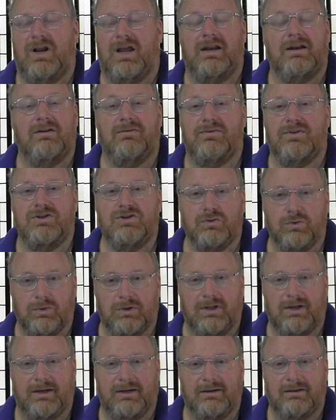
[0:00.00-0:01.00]

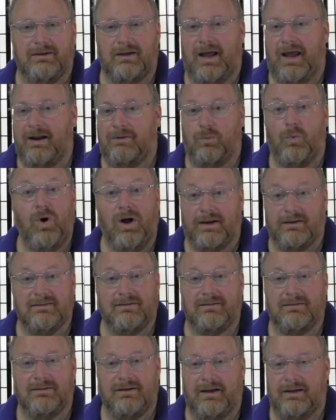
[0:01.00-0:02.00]
individually at
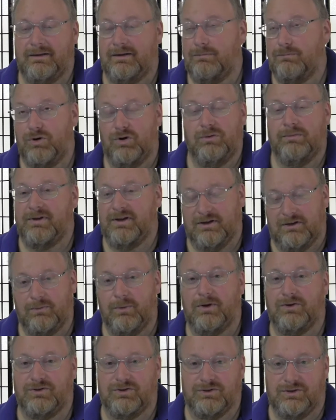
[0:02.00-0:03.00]
once, and then boom, the
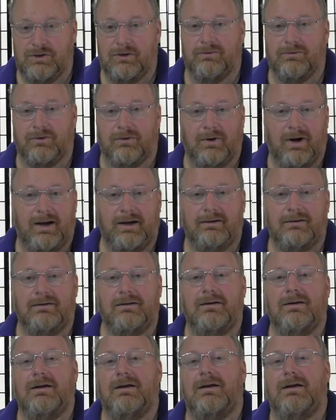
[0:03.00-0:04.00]
explosion's over, right?
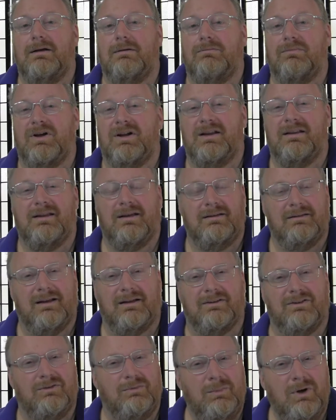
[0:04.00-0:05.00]
But in things
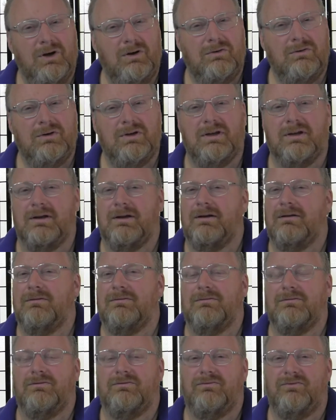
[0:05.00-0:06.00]
like smoke
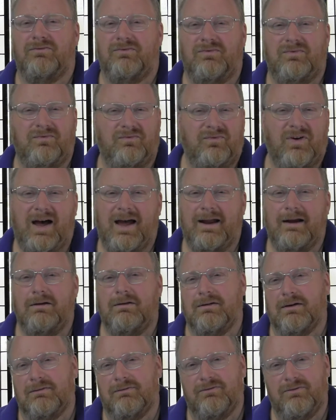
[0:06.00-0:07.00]
and
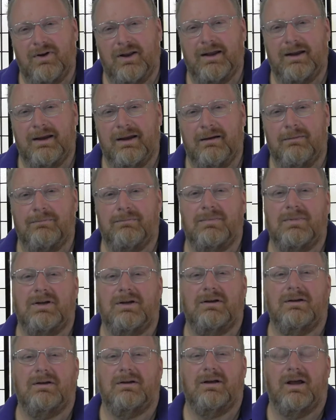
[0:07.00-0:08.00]
fire and flame
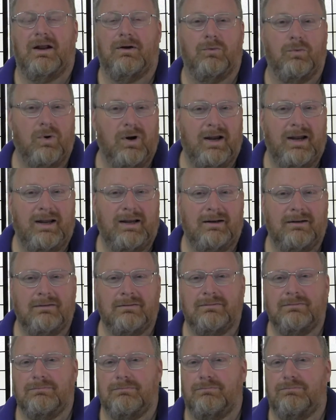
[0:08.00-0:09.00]
and
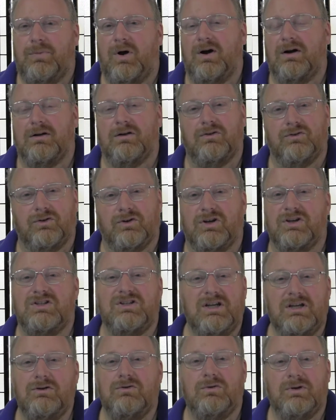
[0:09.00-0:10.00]
rain, particles are
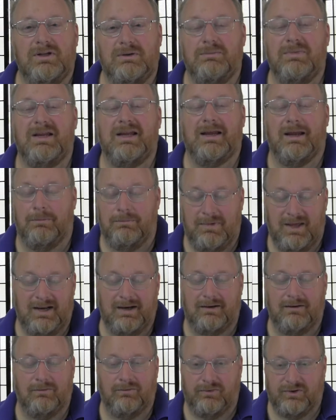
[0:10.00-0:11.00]
continually being
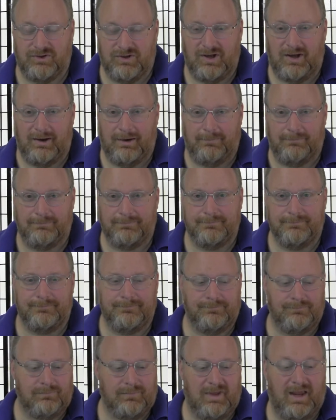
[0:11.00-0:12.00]
emitted over time.
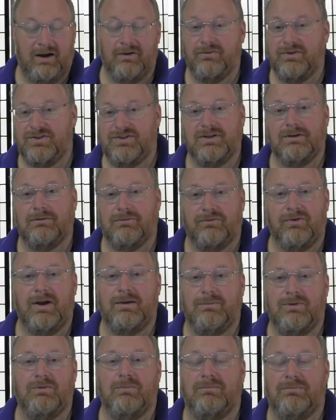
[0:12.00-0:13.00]
Every single
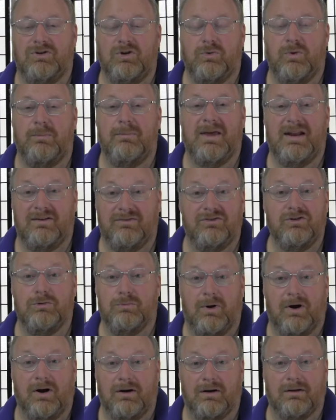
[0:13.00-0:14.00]
frame you emit a few
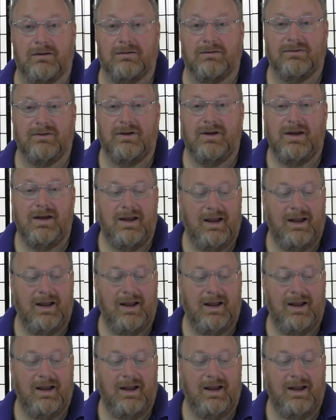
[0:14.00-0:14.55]
particles.